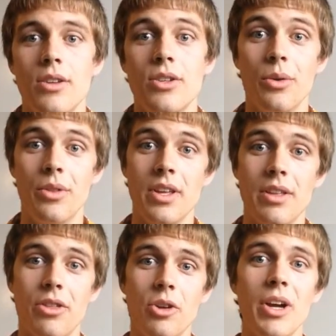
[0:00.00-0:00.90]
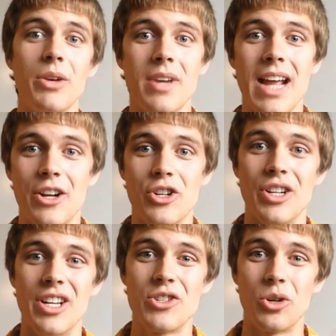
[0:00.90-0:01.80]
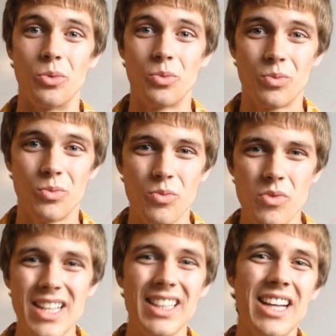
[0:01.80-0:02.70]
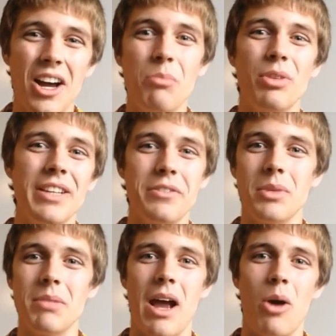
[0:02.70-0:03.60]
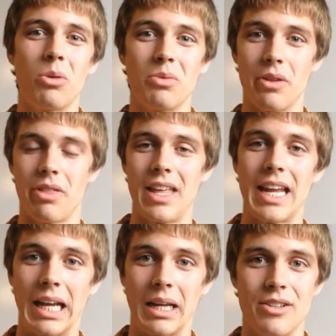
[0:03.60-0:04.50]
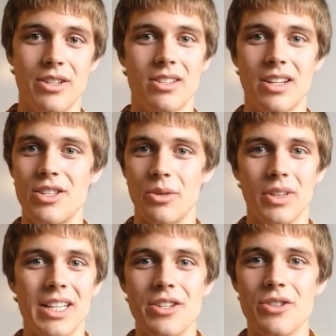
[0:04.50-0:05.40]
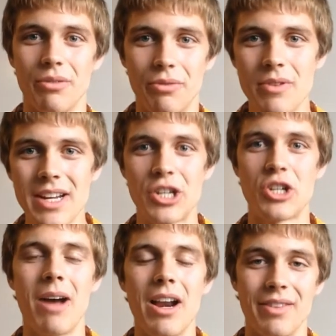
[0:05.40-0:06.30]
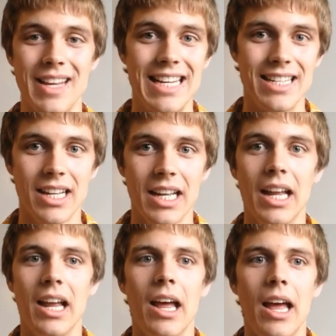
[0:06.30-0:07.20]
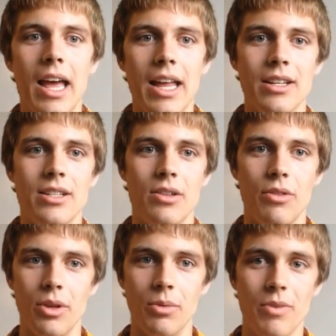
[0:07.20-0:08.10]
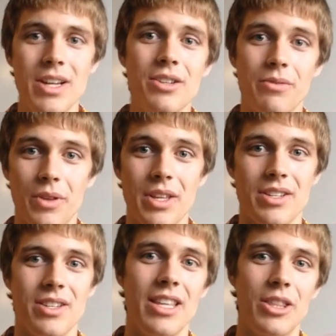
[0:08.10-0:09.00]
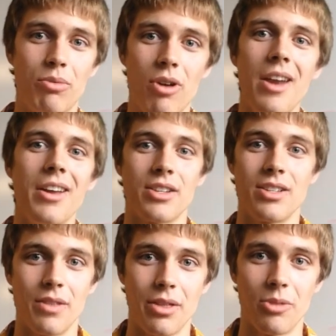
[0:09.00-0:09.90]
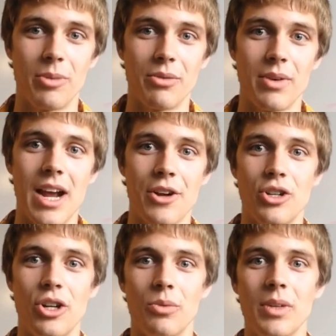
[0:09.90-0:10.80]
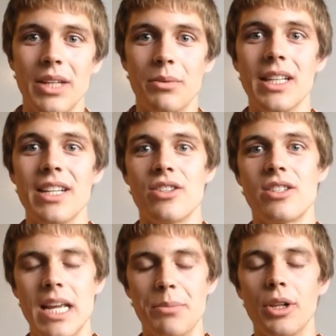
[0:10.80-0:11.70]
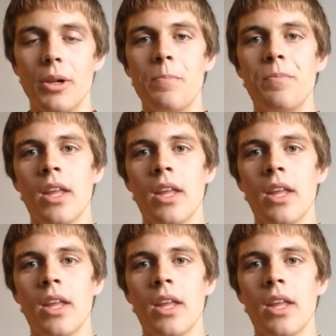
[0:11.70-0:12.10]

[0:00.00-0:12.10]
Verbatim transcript: So the thermite reaction is a really unbelievably powerful thing, just because it releases a freakish amount of heat. And the reason for this is that the products of the thermite reaction are really, really stable.